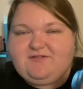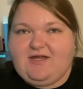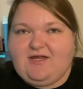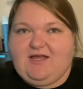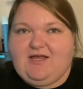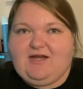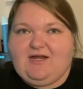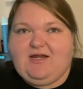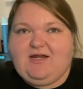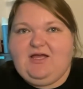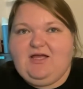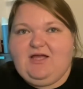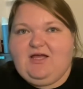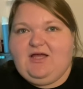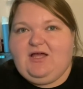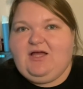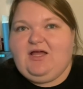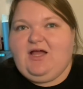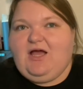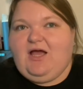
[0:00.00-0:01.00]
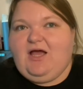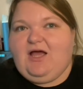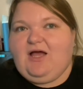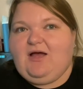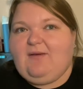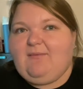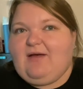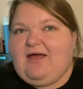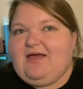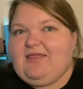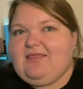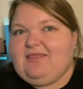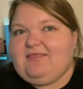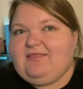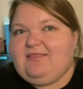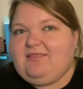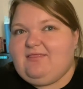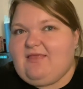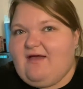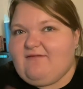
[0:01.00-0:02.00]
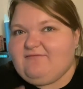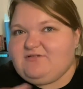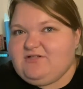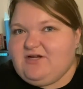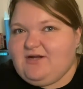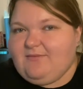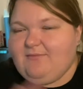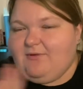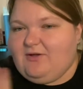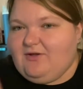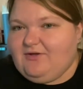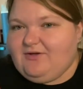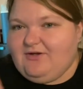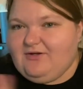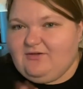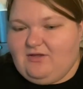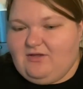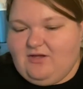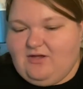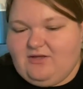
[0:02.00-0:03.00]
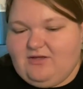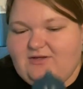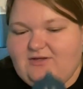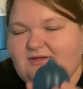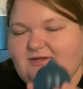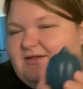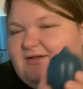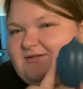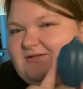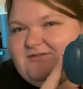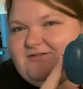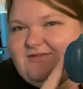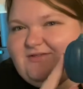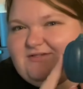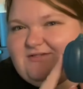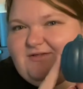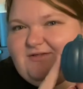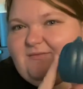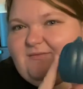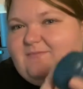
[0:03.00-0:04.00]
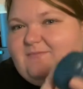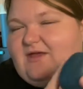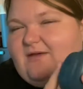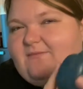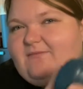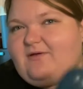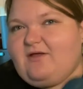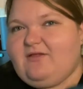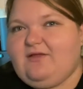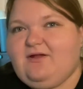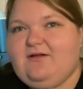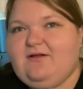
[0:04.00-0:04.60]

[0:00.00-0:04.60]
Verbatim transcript: And um, I left it up all year long, so this will be up all year